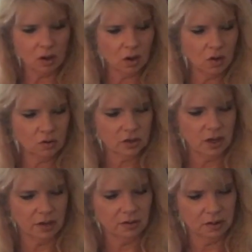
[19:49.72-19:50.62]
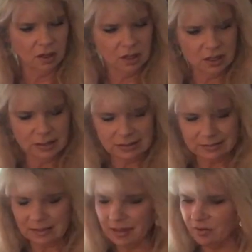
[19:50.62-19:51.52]
Okay,
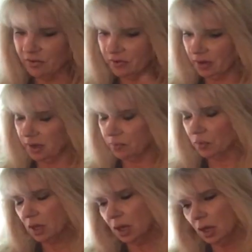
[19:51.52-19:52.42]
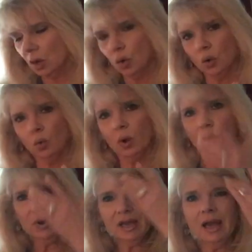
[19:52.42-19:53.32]
let's see.
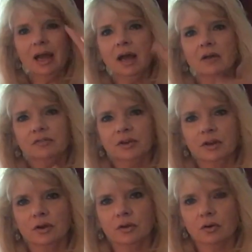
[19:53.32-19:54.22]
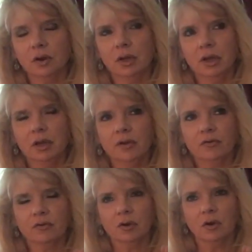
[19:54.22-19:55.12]
What we have here
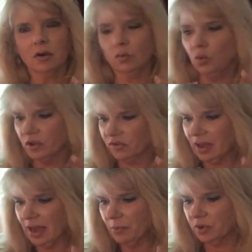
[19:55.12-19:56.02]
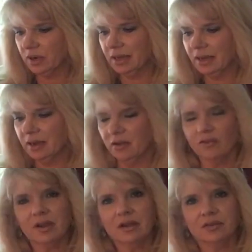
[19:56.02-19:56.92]
is what's happening
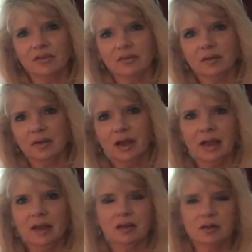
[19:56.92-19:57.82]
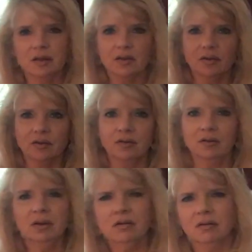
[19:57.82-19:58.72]
is like this haggling
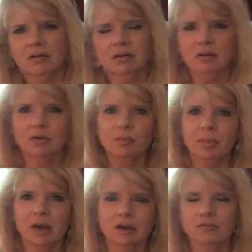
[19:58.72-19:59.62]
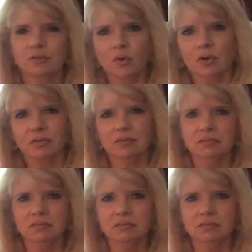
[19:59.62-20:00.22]
back and forth